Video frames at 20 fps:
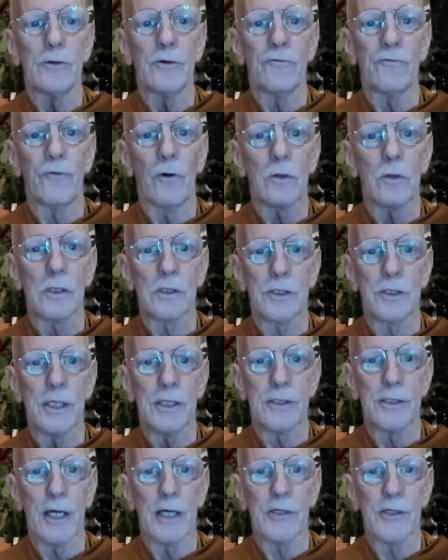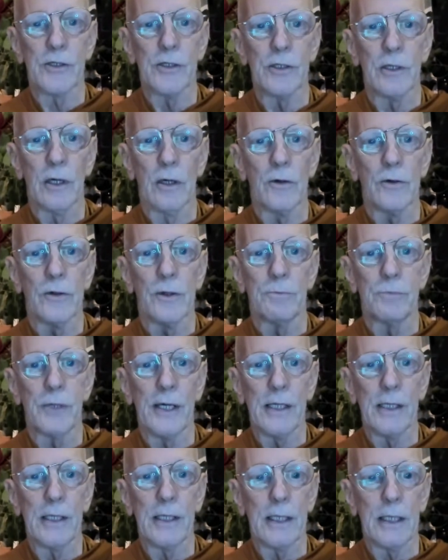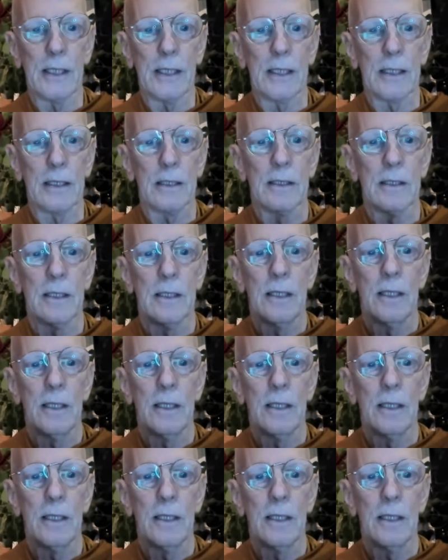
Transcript: you focus the attention on the breathing,